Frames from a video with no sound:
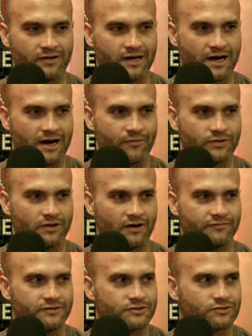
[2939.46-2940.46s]
Yeah, I would
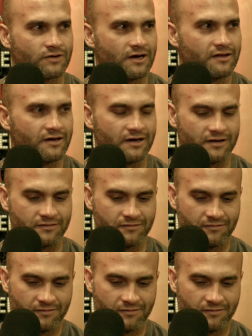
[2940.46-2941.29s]
love to try that.